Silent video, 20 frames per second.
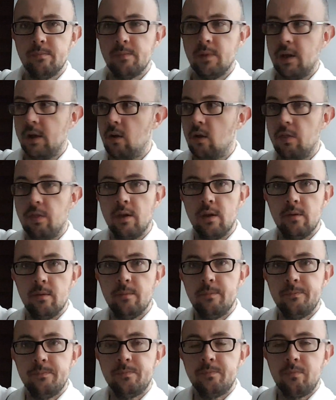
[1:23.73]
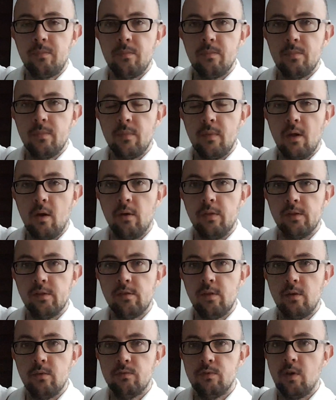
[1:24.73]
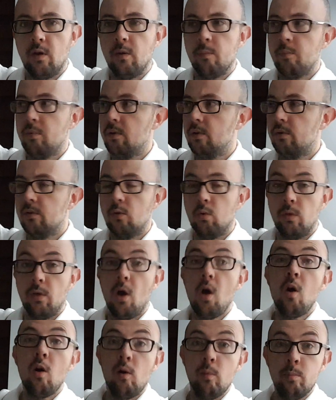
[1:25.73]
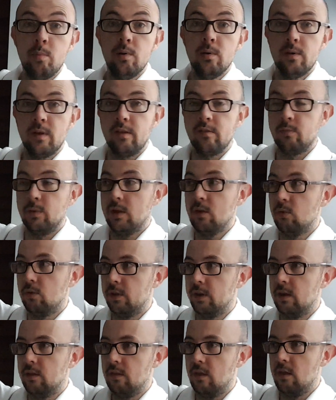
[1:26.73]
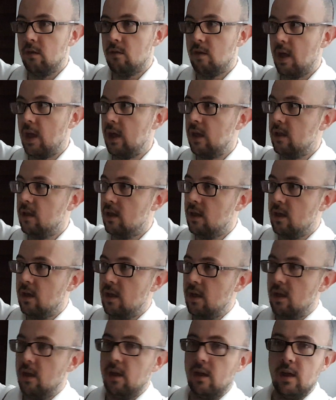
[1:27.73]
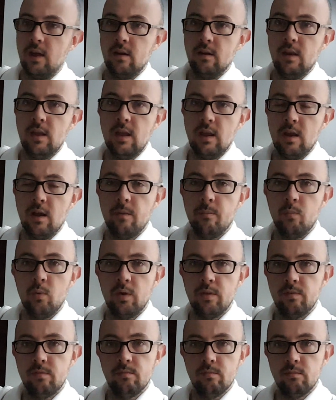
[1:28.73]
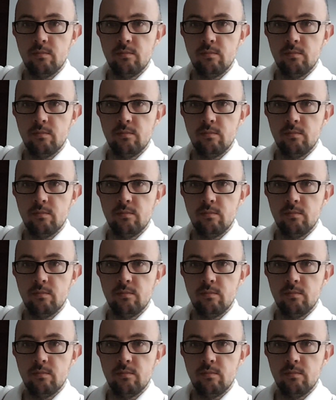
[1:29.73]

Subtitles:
Like on the stove top, or the hob as we call it in the UK, and heat up with